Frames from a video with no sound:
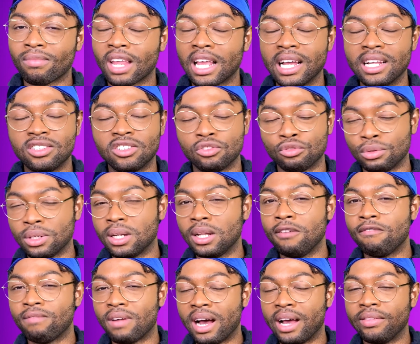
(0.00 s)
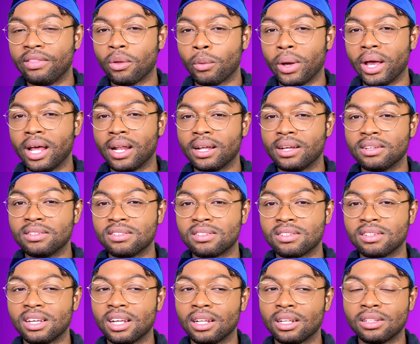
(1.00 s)
It's really fine the way it
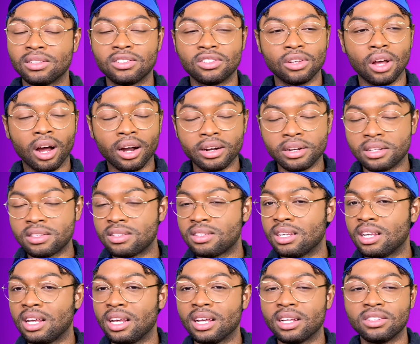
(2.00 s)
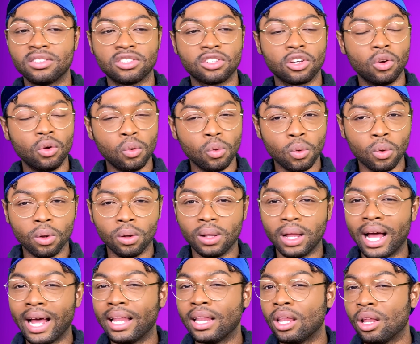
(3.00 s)
is. It's artsy, it's cool.
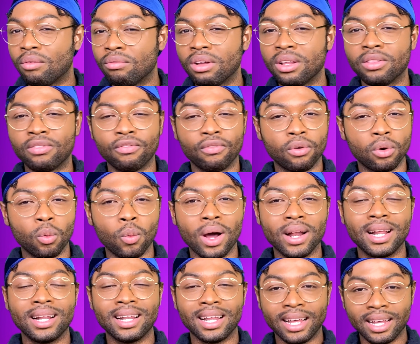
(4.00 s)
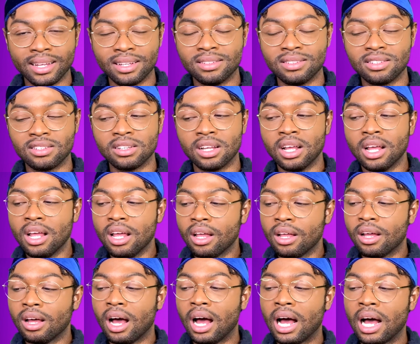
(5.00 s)
I love it for what it is.
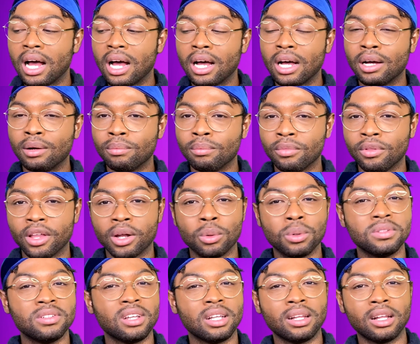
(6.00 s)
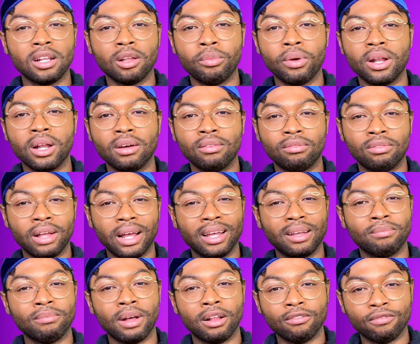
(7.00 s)
There was a little bit of
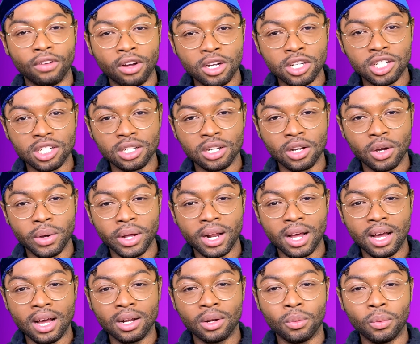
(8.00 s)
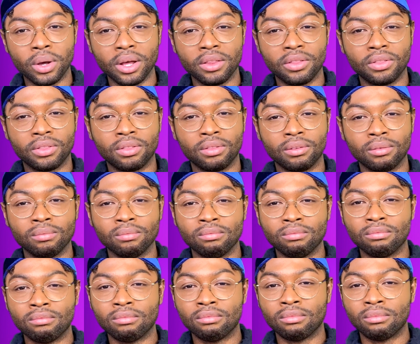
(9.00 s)
like malfunction going on with
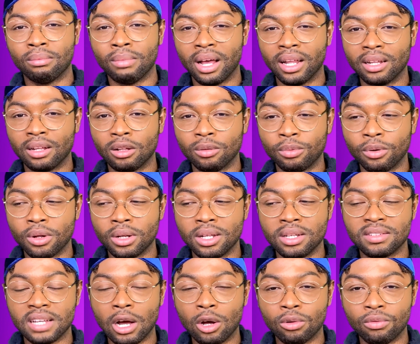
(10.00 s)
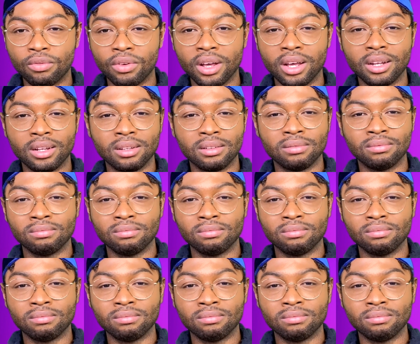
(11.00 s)
My Little Pony's outfit.